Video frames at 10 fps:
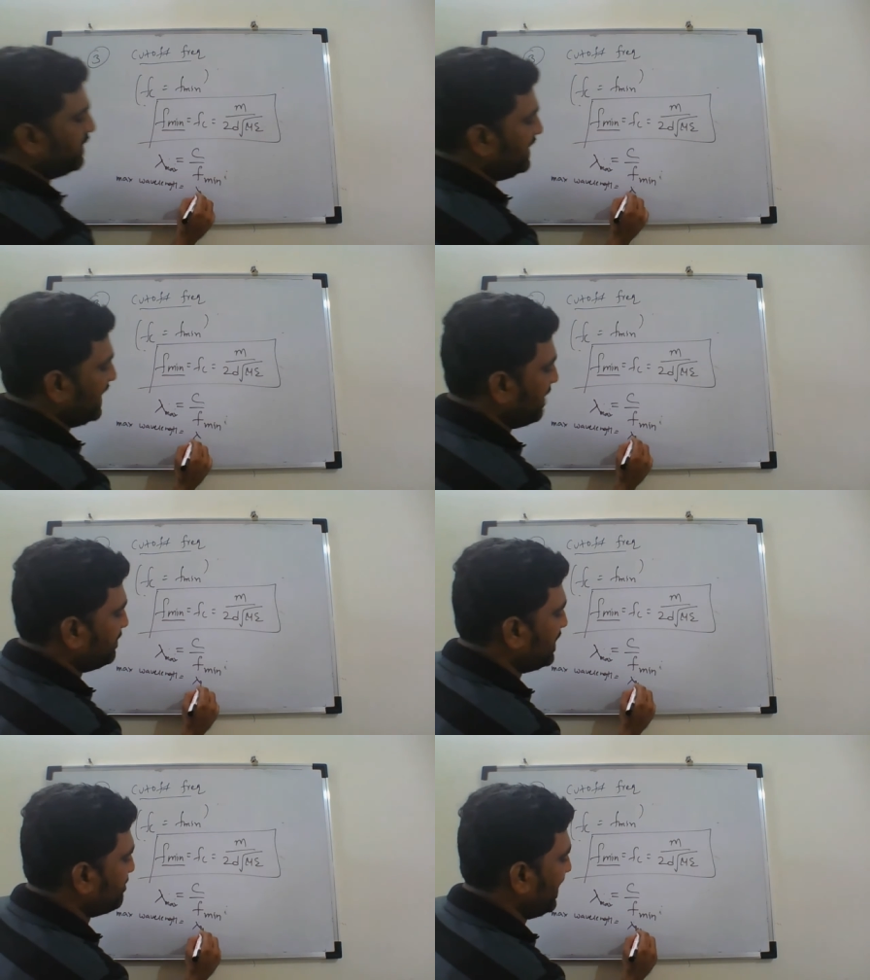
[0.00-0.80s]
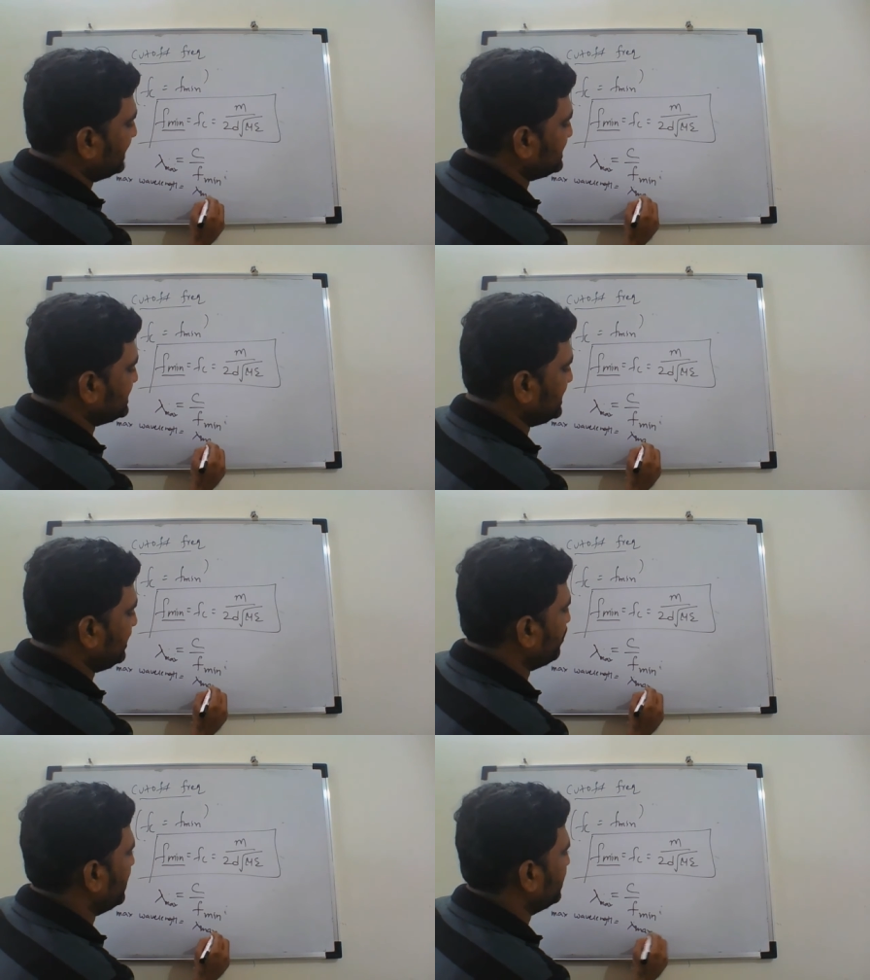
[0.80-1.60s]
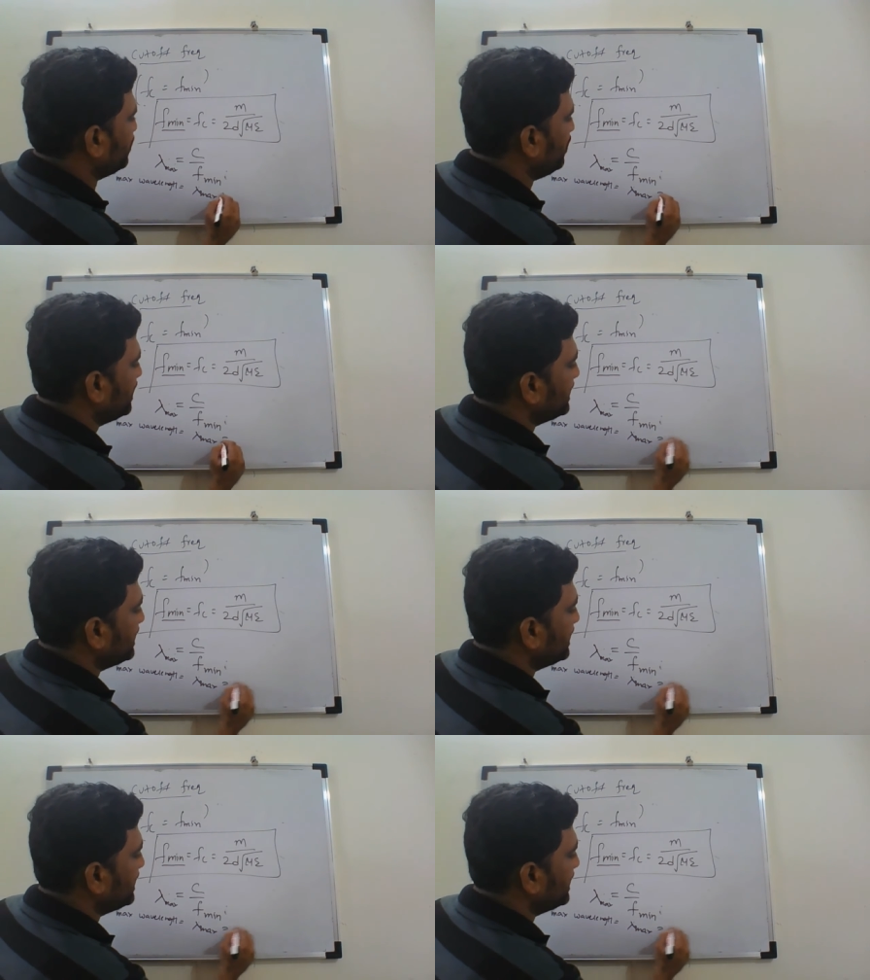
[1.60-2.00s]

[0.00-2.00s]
by lambda max is equal to